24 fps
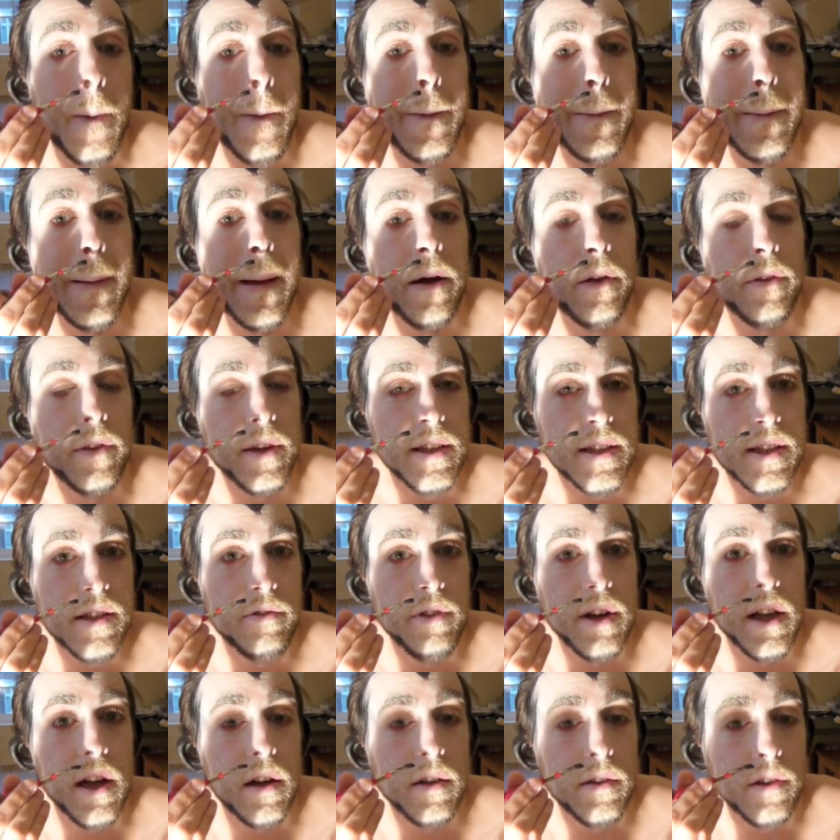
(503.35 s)
Now, this is a
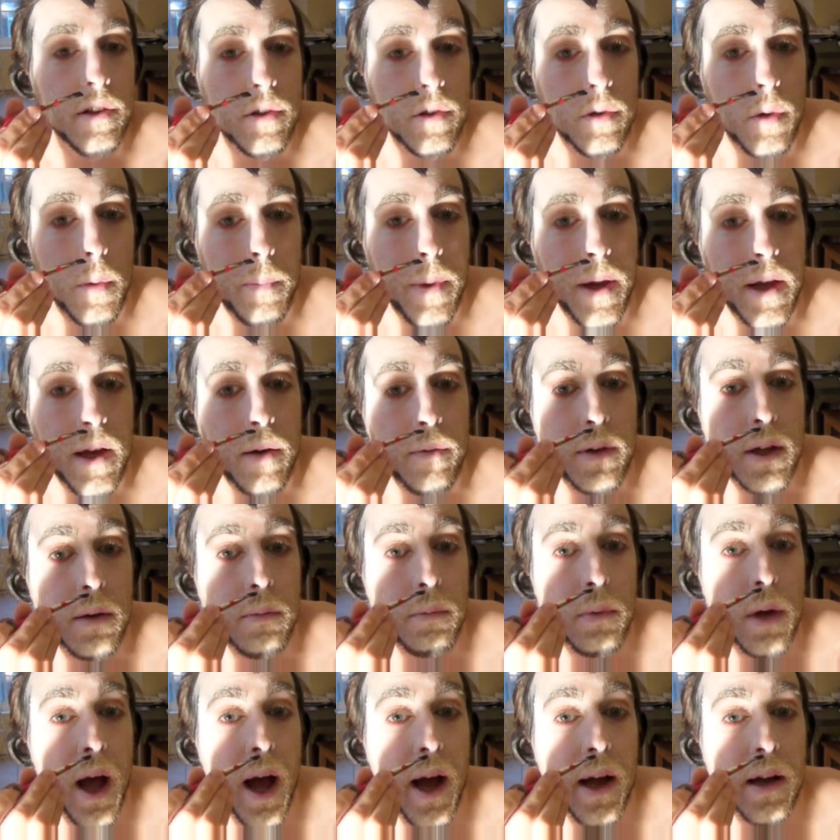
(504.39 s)
really unusual makeup tip,
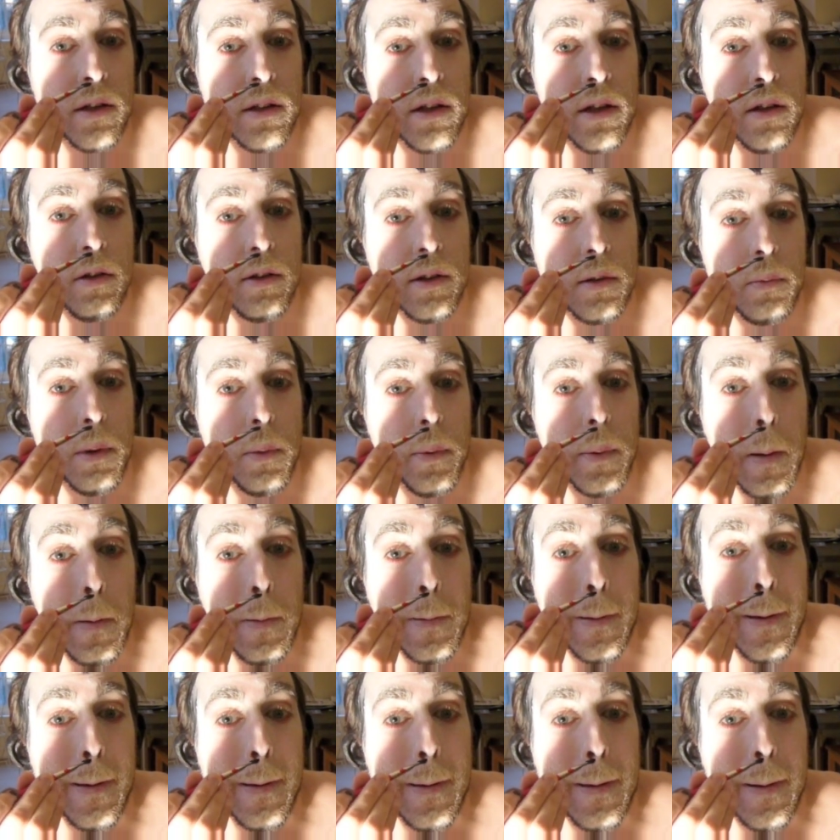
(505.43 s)
but actually lots of people use it.